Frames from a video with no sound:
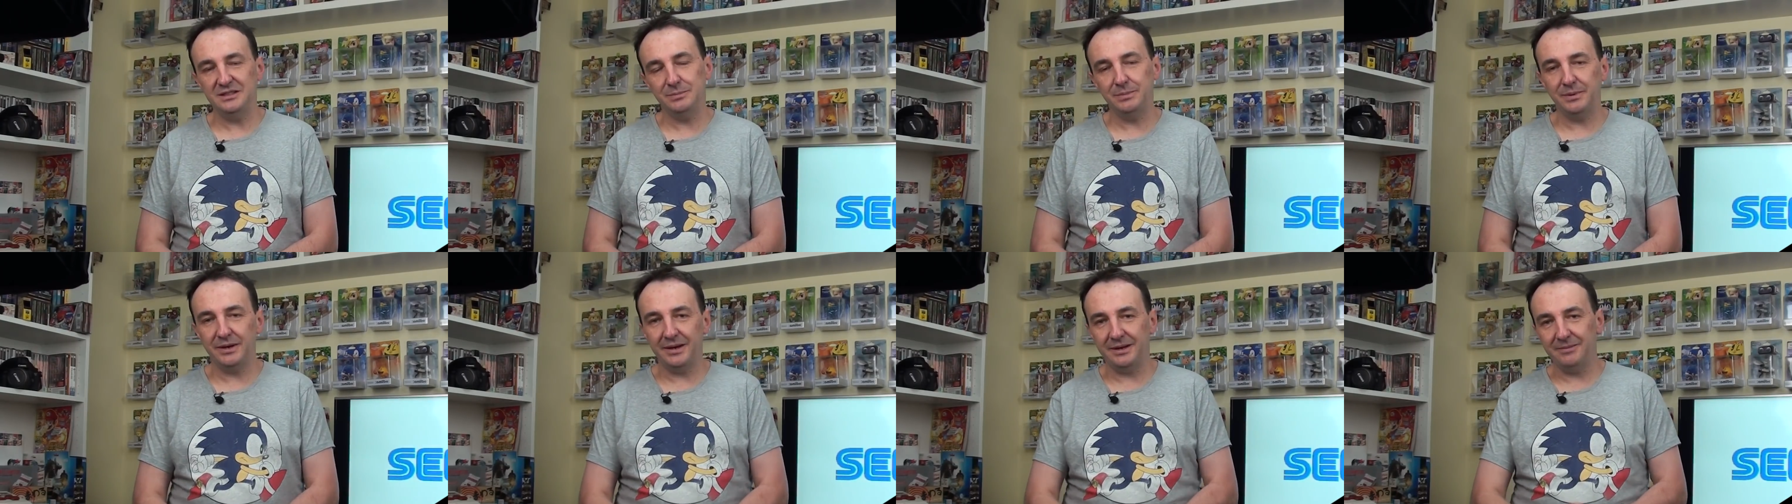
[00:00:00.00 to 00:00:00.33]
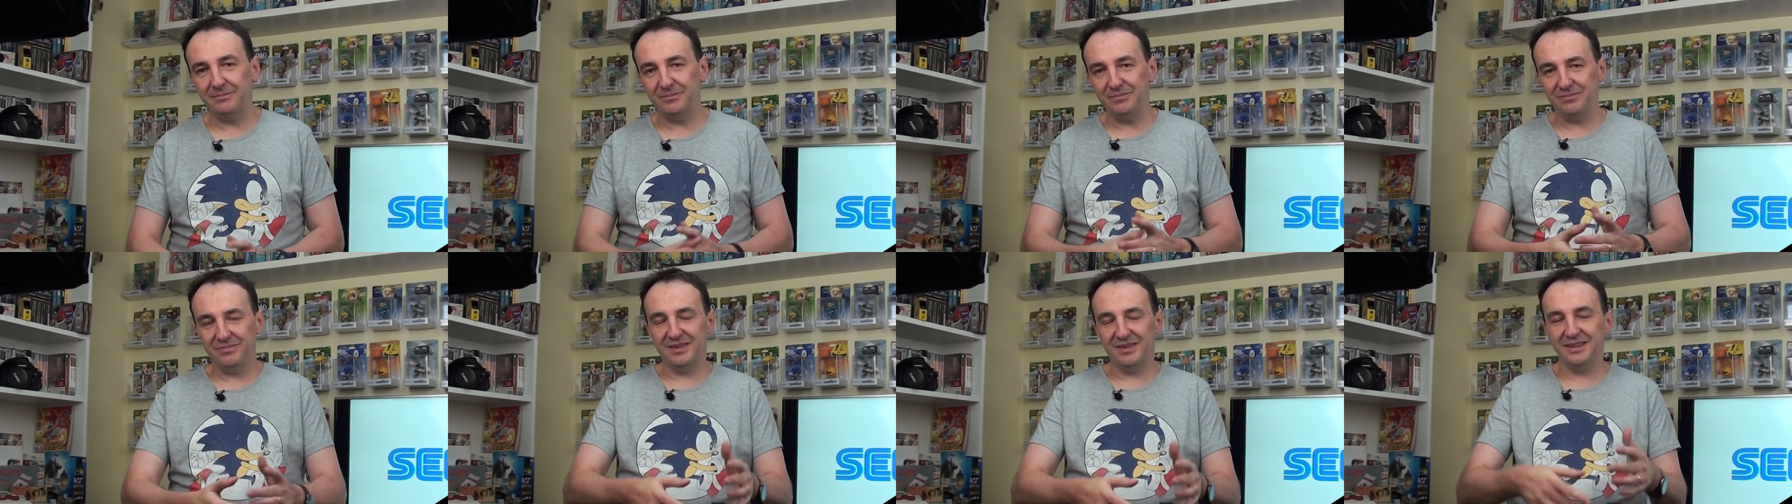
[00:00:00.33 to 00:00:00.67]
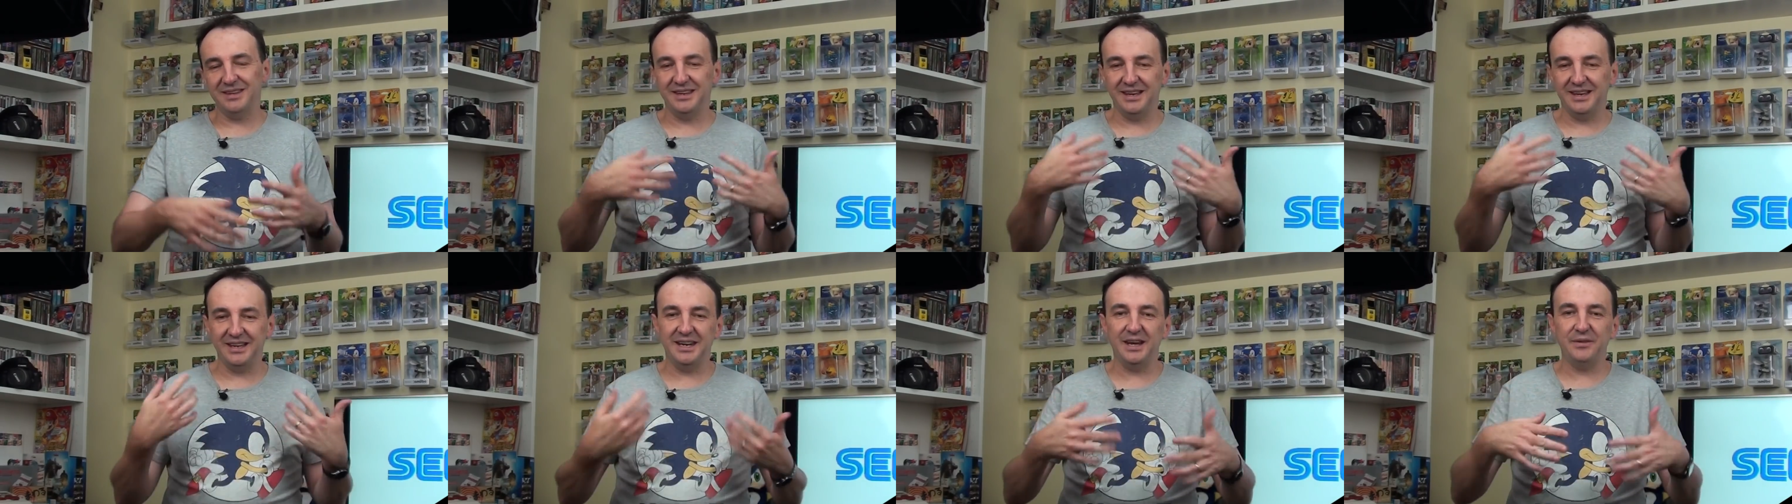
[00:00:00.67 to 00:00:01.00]
But
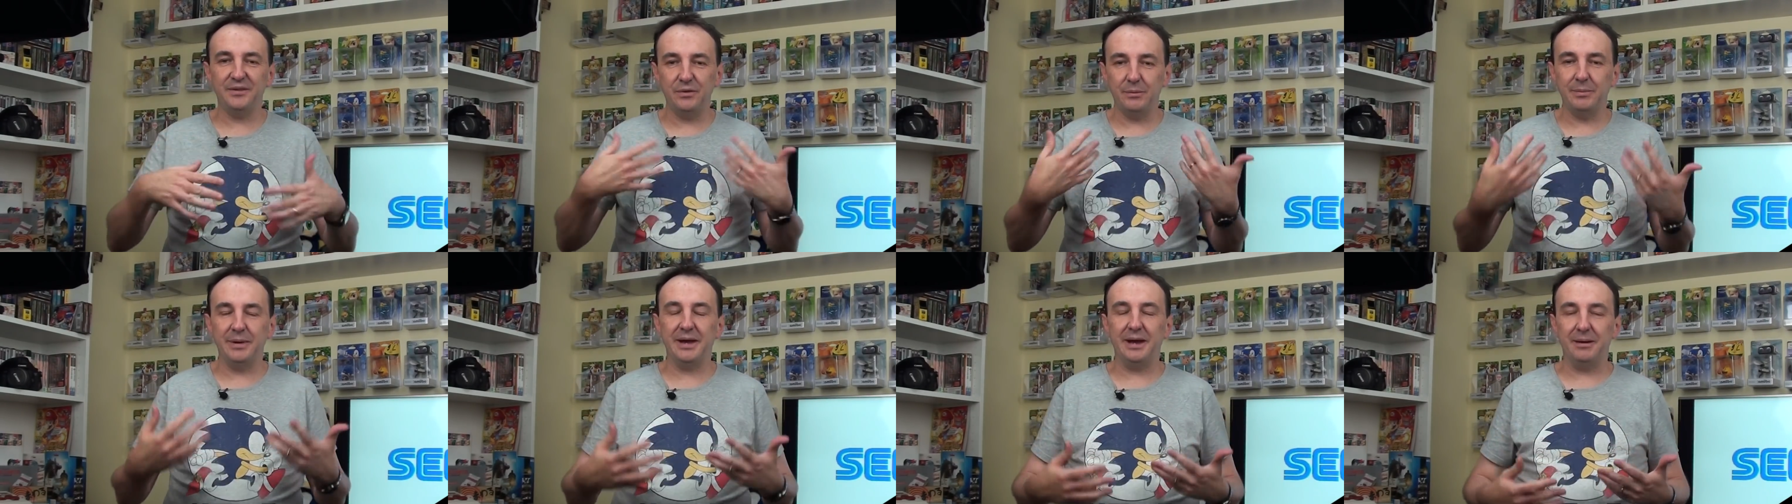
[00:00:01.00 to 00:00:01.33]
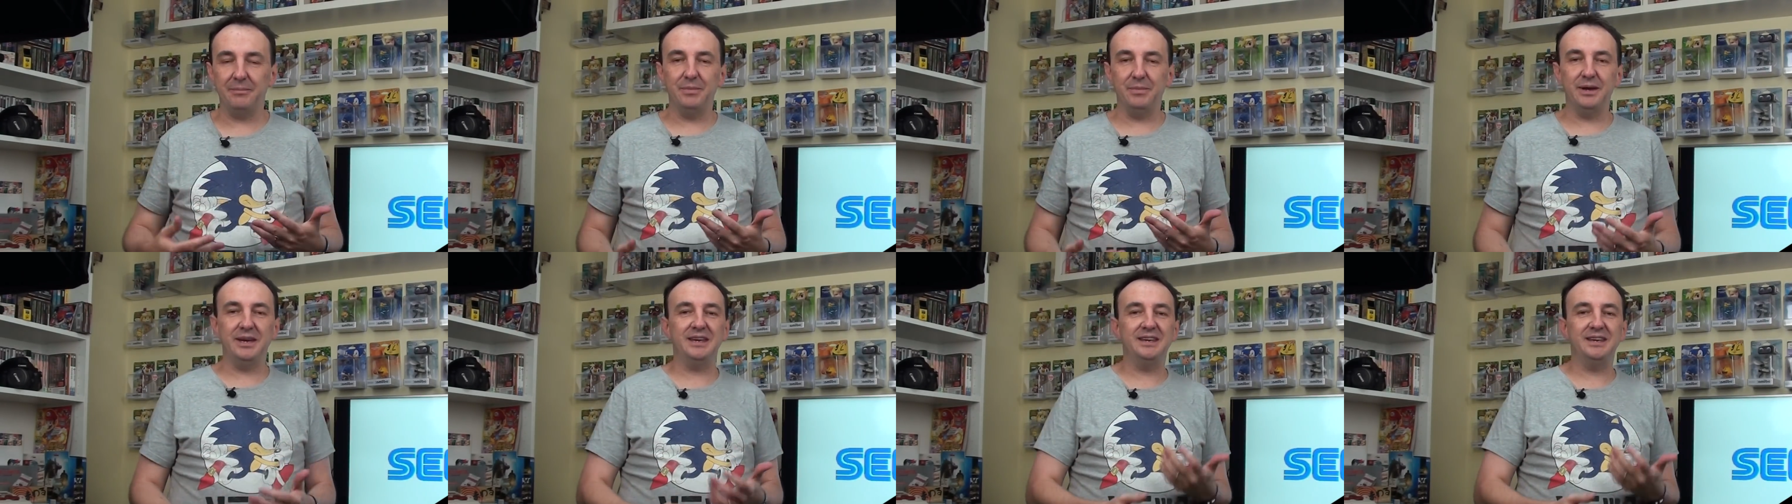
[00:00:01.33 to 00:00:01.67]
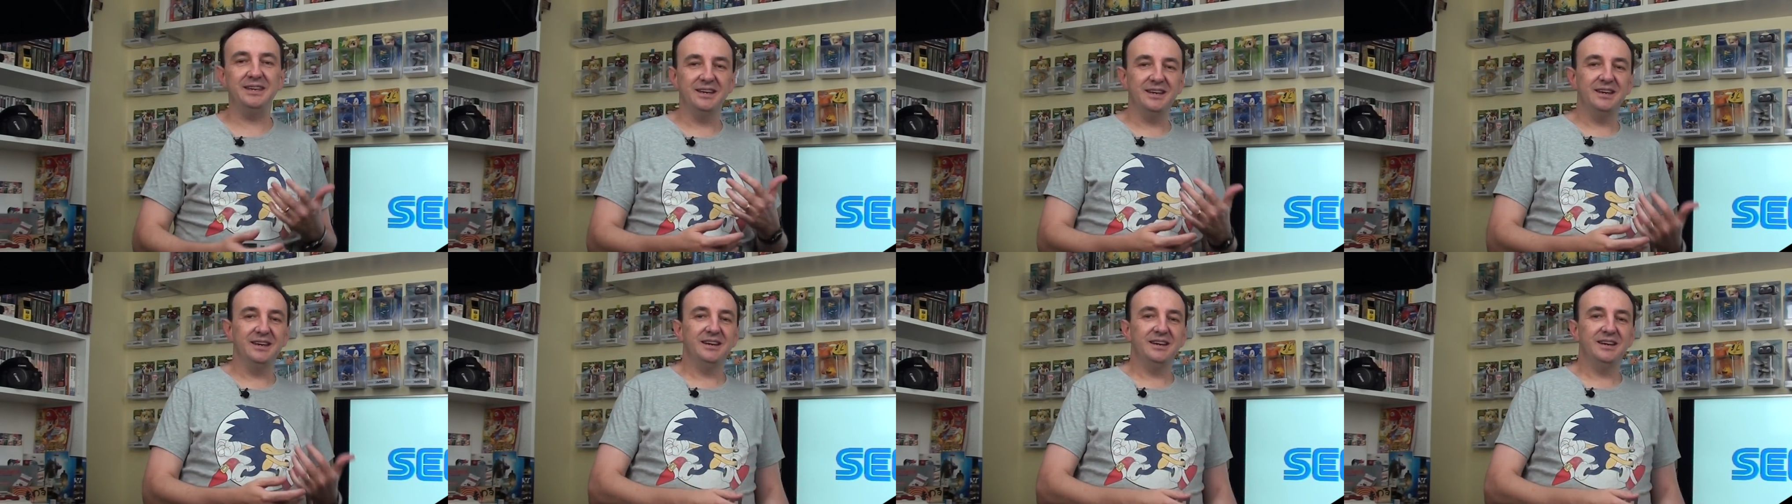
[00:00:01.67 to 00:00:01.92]
enough about me.